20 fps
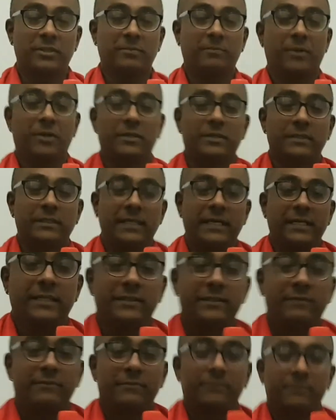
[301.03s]
the bottle,
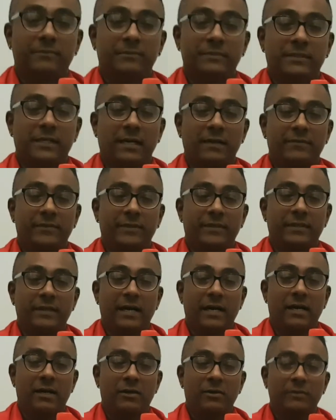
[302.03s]
and the diver
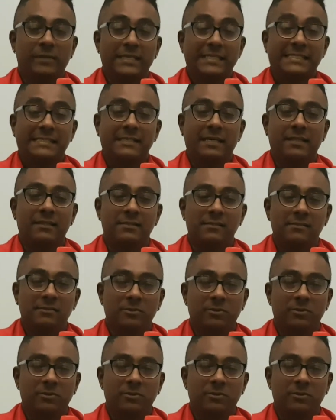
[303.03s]
now ascends